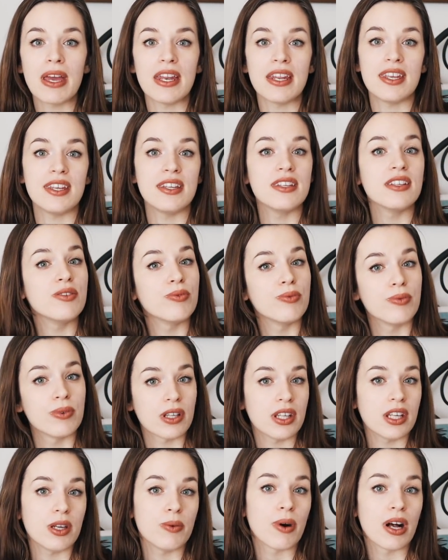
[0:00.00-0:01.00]
and he did
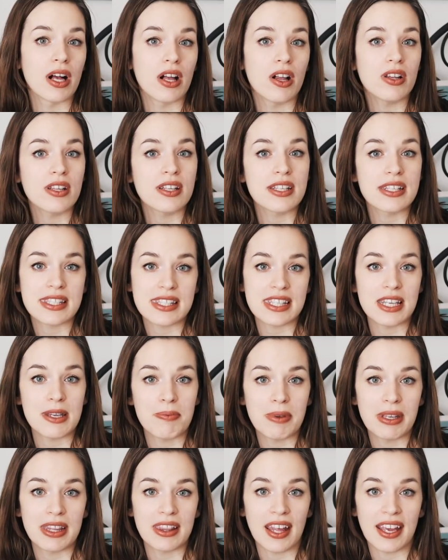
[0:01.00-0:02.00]
really well
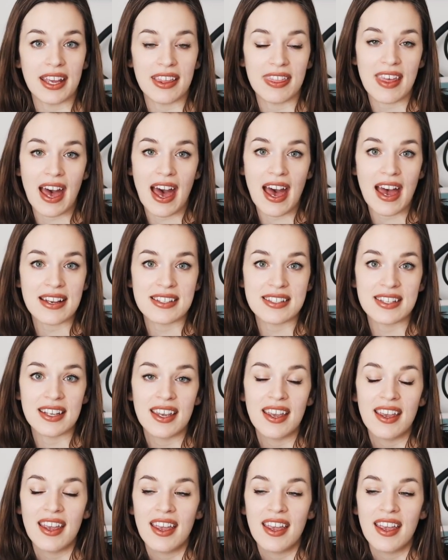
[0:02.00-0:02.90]
sleeping like that.